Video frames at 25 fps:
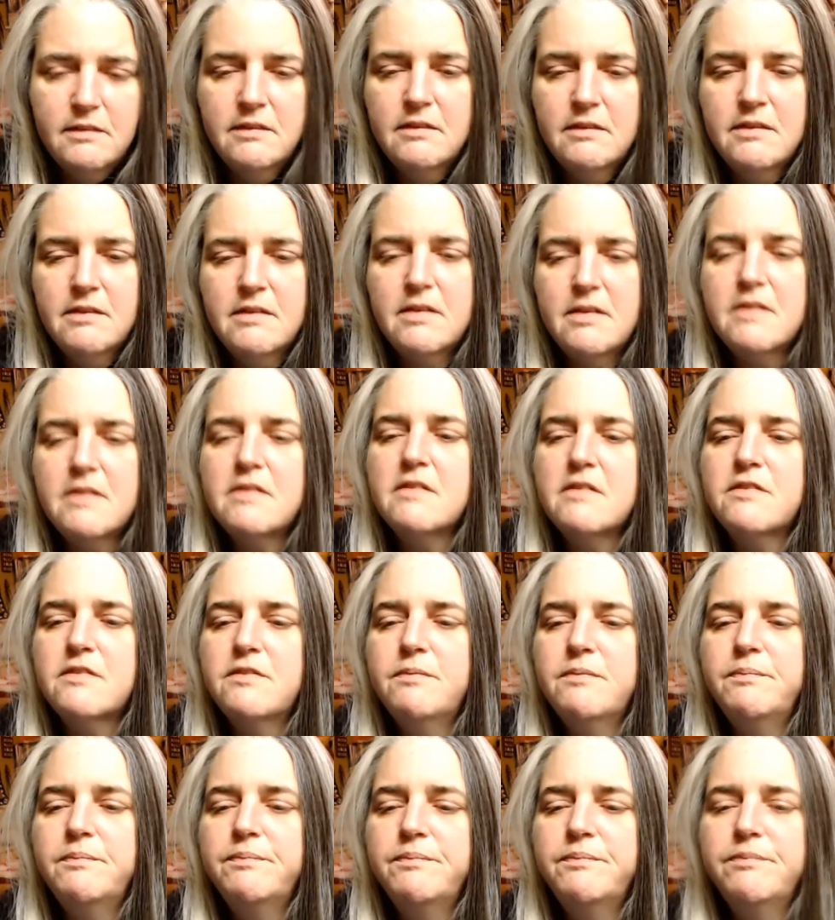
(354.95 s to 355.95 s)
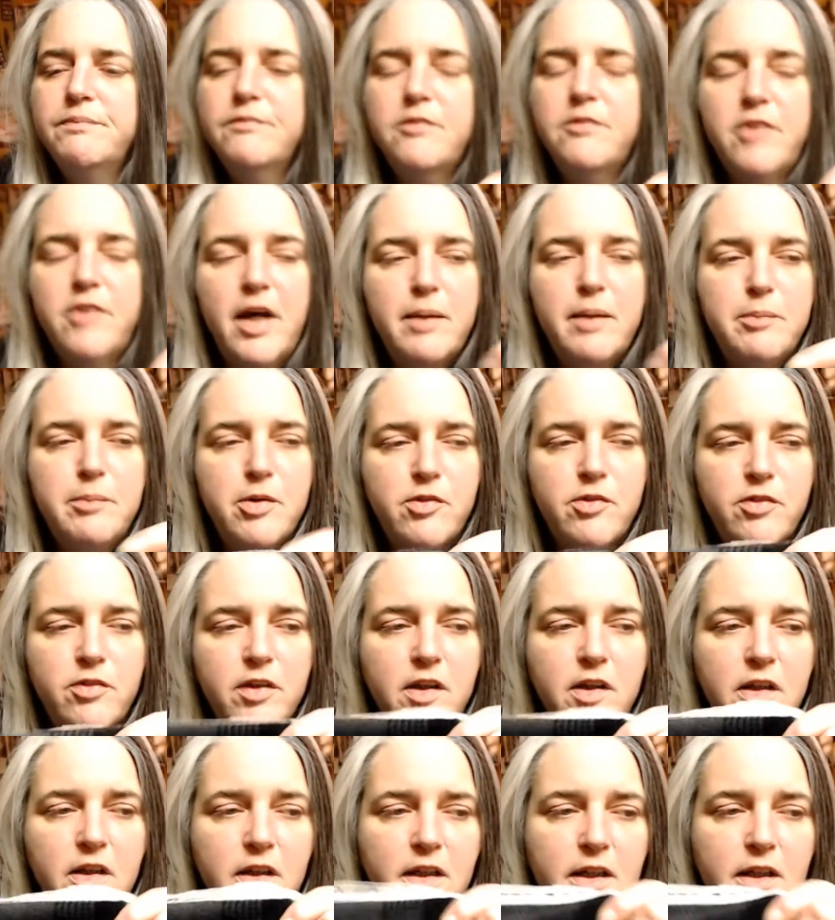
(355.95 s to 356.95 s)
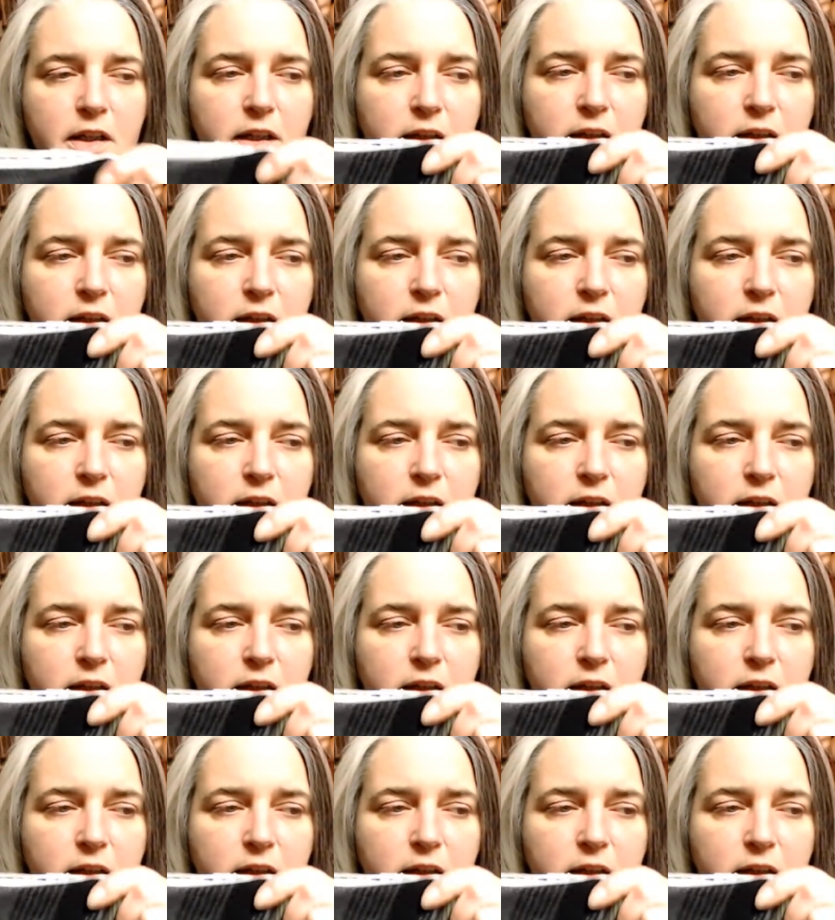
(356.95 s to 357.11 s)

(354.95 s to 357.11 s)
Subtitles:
It says Fabricville on it.